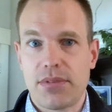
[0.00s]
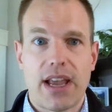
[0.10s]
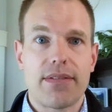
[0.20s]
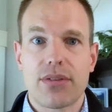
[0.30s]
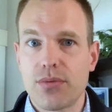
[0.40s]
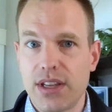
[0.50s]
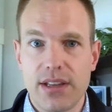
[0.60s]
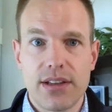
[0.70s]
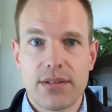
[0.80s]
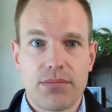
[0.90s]
to have
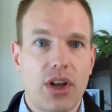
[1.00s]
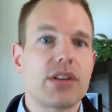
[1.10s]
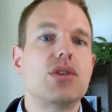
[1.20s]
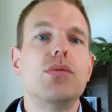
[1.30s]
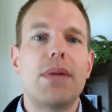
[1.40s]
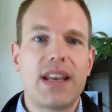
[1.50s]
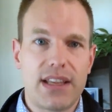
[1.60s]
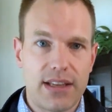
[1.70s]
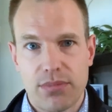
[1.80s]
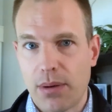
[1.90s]
three not too
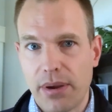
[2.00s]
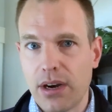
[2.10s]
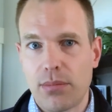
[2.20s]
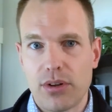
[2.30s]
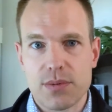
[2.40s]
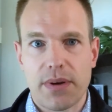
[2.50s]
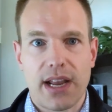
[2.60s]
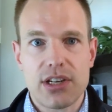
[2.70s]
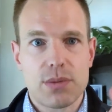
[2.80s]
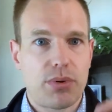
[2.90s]
many comparables, but
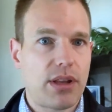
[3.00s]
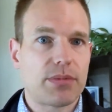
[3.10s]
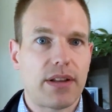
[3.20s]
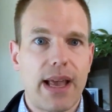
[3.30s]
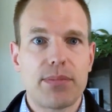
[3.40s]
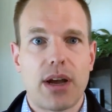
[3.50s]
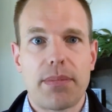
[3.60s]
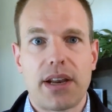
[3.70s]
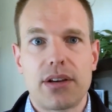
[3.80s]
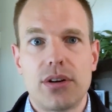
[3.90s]
I just pull up the laptop and I